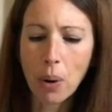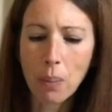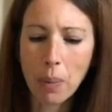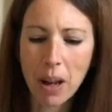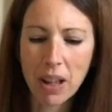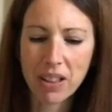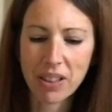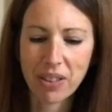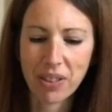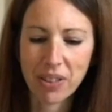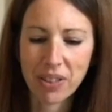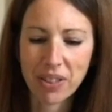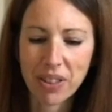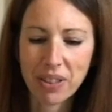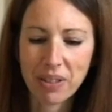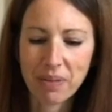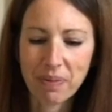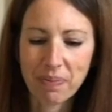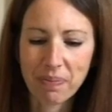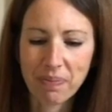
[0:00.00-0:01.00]
muscles.
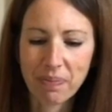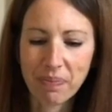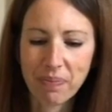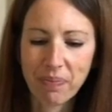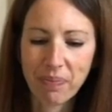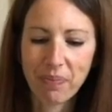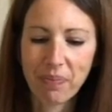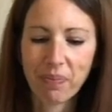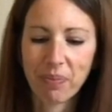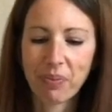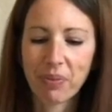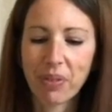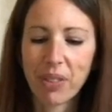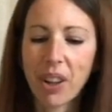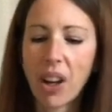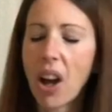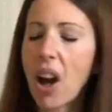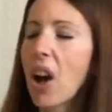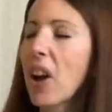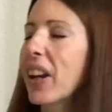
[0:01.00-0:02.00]

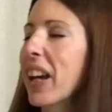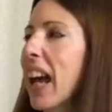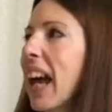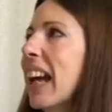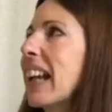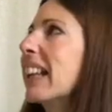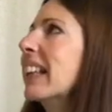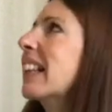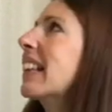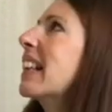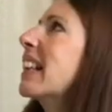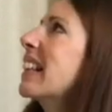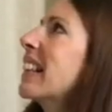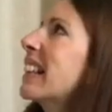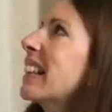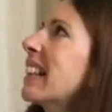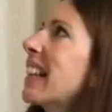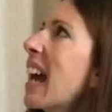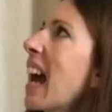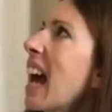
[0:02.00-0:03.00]
Okay,
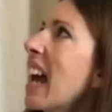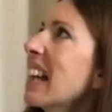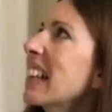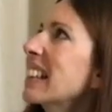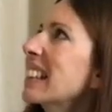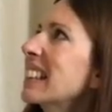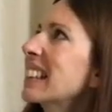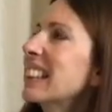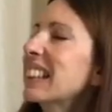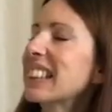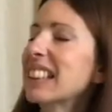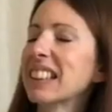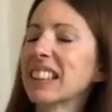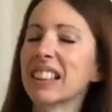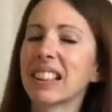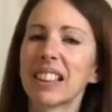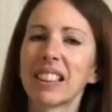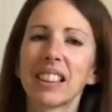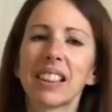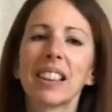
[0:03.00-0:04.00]
next,
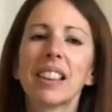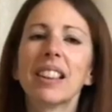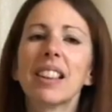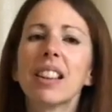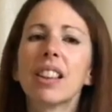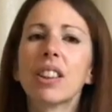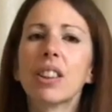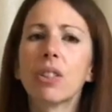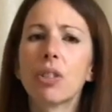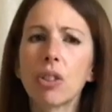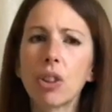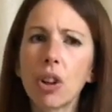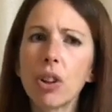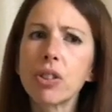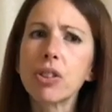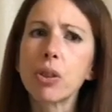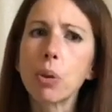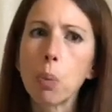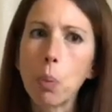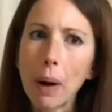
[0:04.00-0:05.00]
you've got
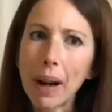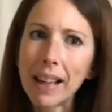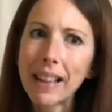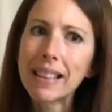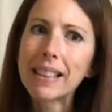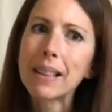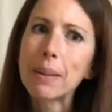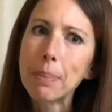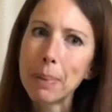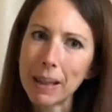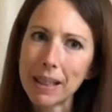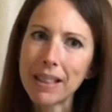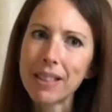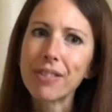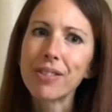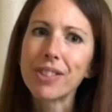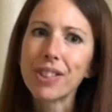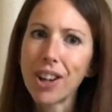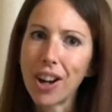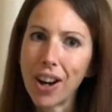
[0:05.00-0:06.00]
to wait a bit
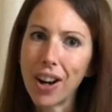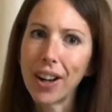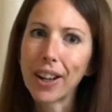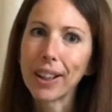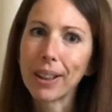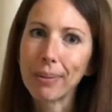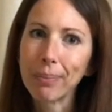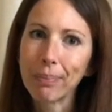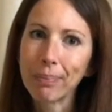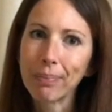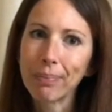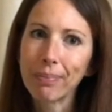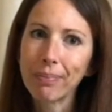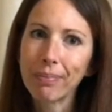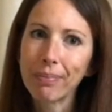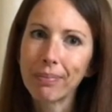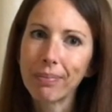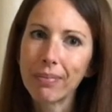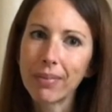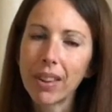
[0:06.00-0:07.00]
of time.
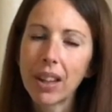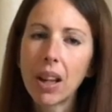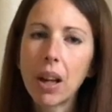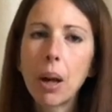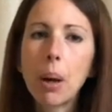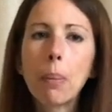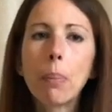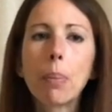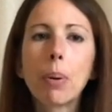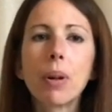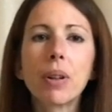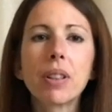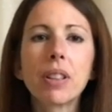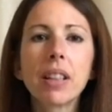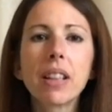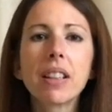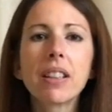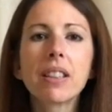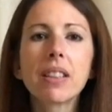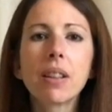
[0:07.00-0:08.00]
Put
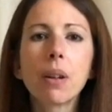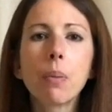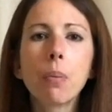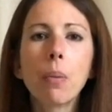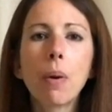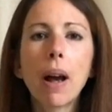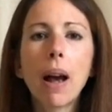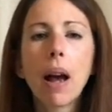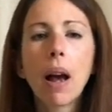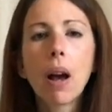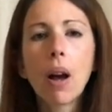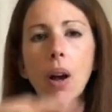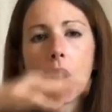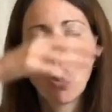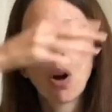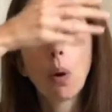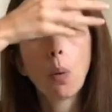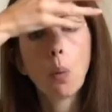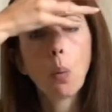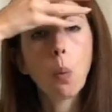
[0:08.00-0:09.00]
it somewhere
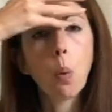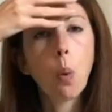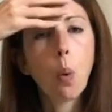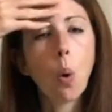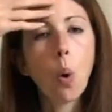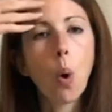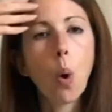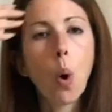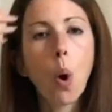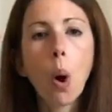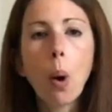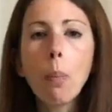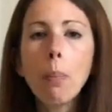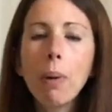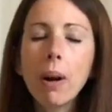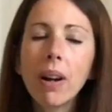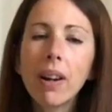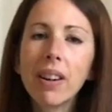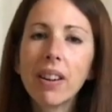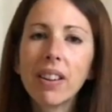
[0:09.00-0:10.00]

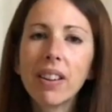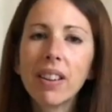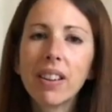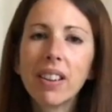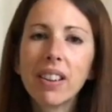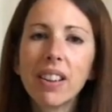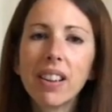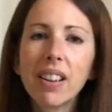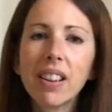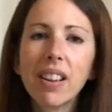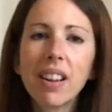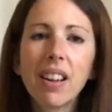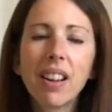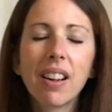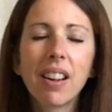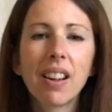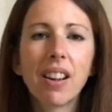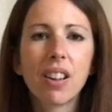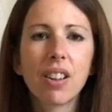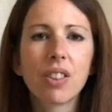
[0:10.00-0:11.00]
warm
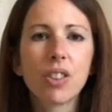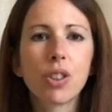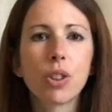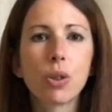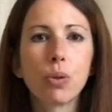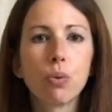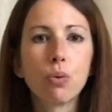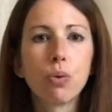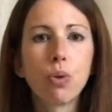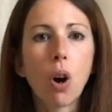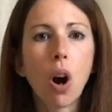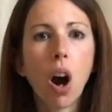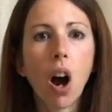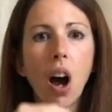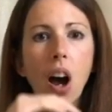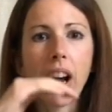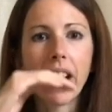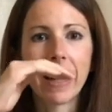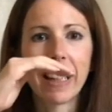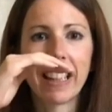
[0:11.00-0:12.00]
to
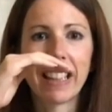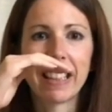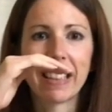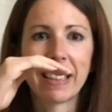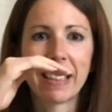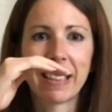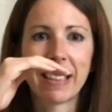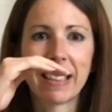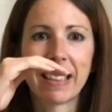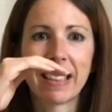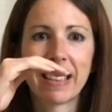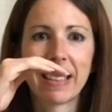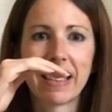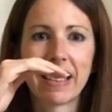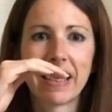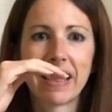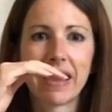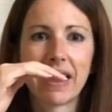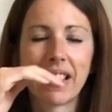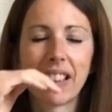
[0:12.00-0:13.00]
rise.
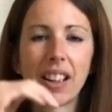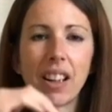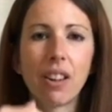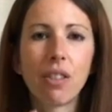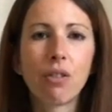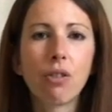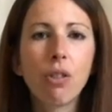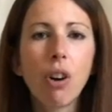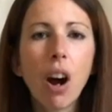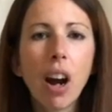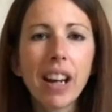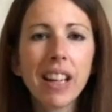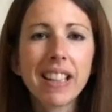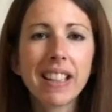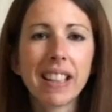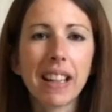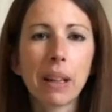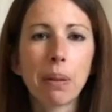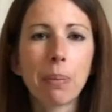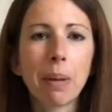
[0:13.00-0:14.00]

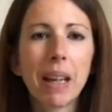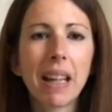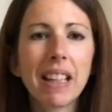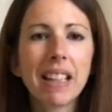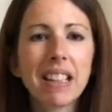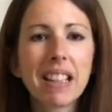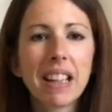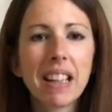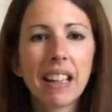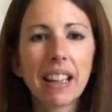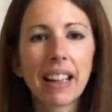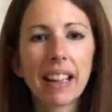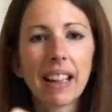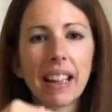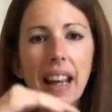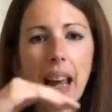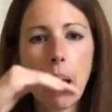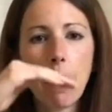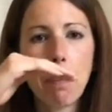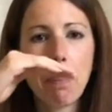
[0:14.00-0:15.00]
Rising means
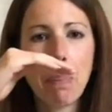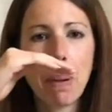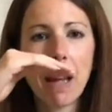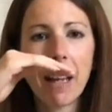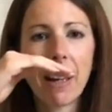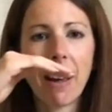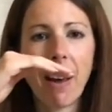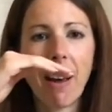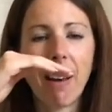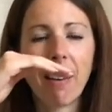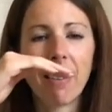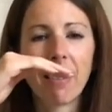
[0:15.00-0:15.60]
get bigger.